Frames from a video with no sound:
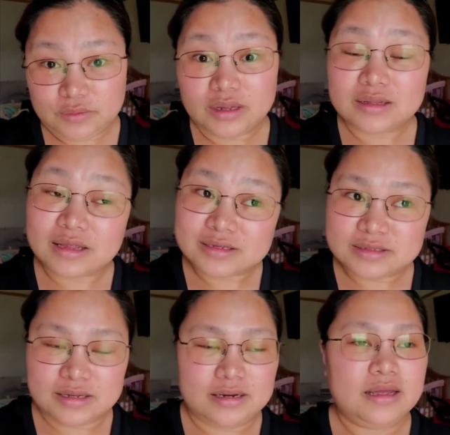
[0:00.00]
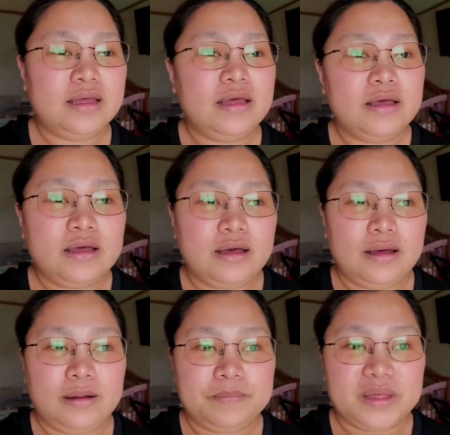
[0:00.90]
get tested. Um,